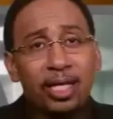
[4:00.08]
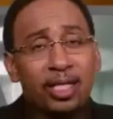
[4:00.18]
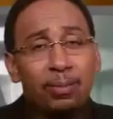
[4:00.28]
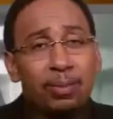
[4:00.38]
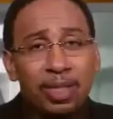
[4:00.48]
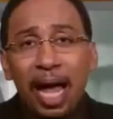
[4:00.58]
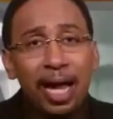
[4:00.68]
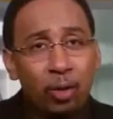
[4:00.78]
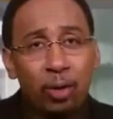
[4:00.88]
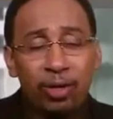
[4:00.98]
get some
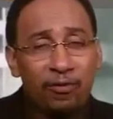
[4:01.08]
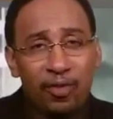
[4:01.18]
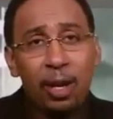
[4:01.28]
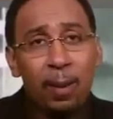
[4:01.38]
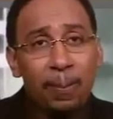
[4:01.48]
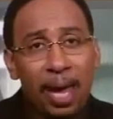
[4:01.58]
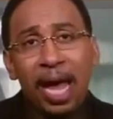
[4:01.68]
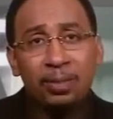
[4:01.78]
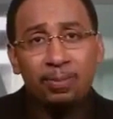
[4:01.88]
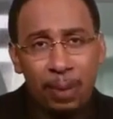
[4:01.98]
sacks or defend the
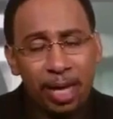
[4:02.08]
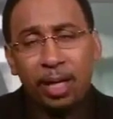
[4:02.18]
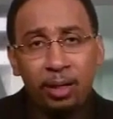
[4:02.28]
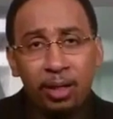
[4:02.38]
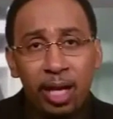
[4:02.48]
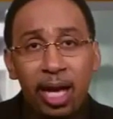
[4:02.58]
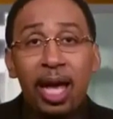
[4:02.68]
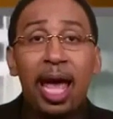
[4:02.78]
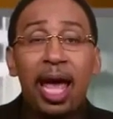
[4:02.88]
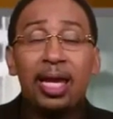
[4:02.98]
pass better,
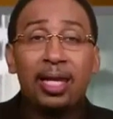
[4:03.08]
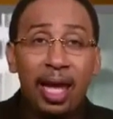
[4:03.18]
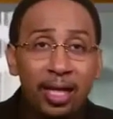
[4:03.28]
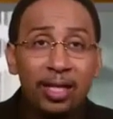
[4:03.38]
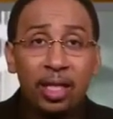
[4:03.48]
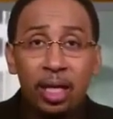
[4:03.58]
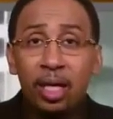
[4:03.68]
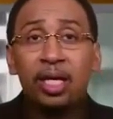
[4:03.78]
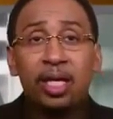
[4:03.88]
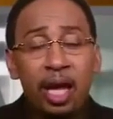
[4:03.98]
Atlanta
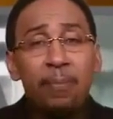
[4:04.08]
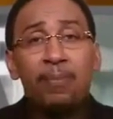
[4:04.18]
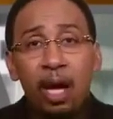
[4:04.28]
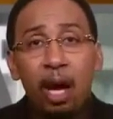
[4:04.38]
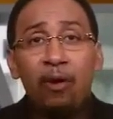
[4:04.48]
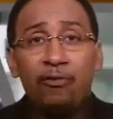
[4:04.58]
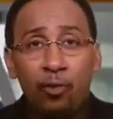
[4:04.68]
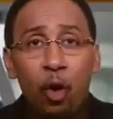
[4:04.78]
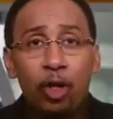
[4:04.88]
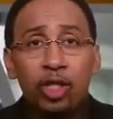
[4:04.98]
can be a
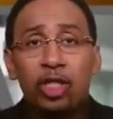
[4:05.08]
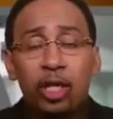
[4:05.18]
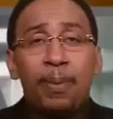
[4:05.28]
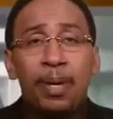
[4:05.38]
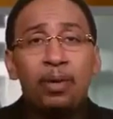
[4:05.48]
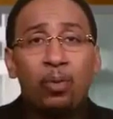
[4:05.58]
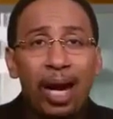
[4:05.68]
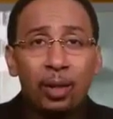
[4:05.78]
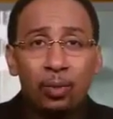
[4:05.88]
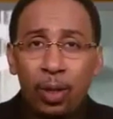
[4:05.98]
force to be
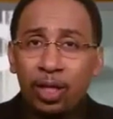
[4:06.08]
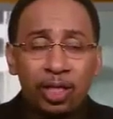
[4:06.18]
reckoned with.